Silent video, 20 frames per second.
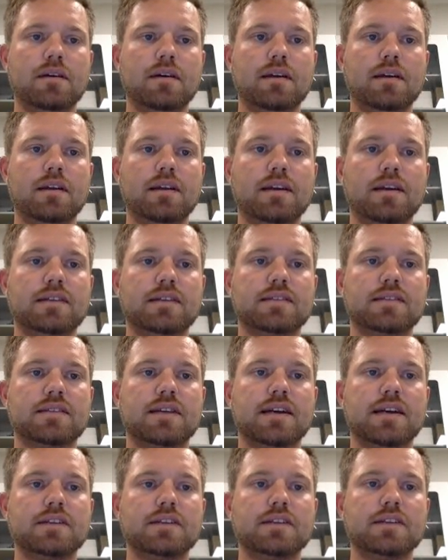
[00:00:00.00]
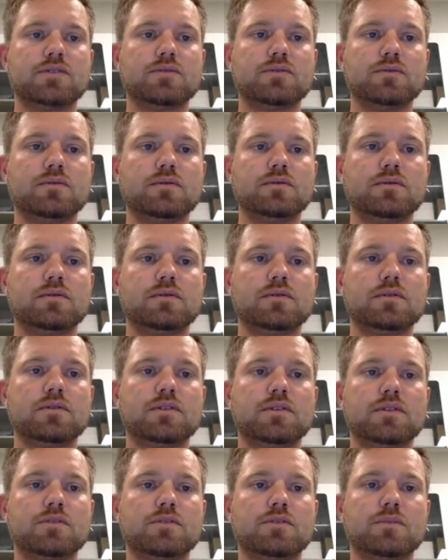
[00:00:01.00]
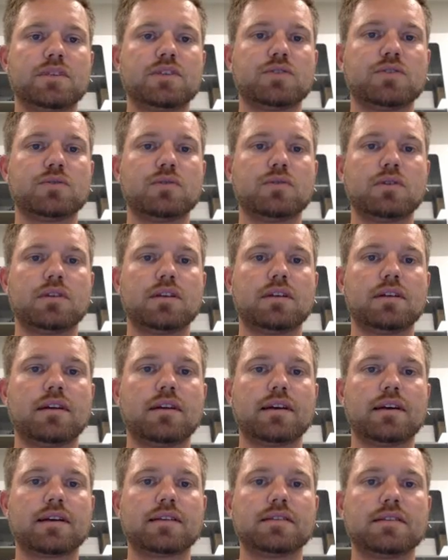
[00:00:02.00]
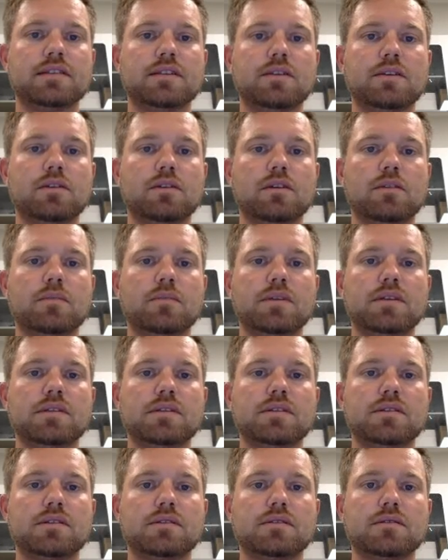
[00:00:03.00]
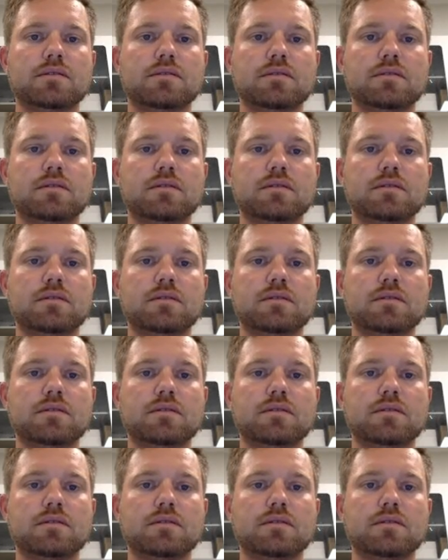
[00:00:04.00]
And here's nice too, just to make sure that I can see all numbers.